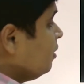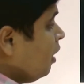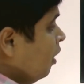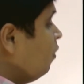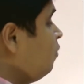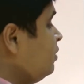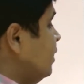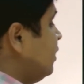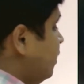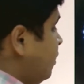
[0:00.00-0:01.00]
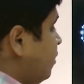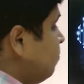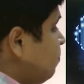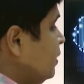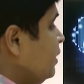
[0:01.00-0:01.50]
how they can
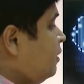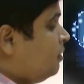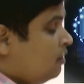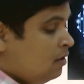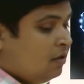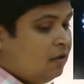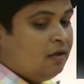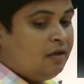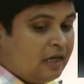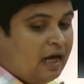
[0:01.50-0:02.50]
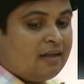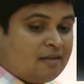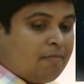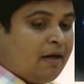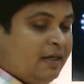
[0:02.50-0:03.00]
complete
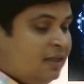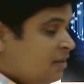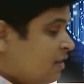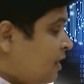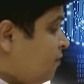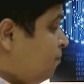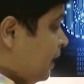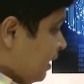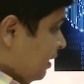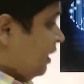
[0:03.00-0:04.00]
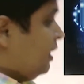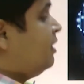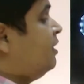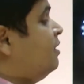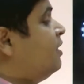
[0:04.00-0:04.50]
task by itself? By
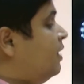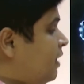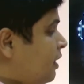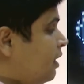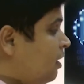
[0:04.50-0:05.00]
collecting the data.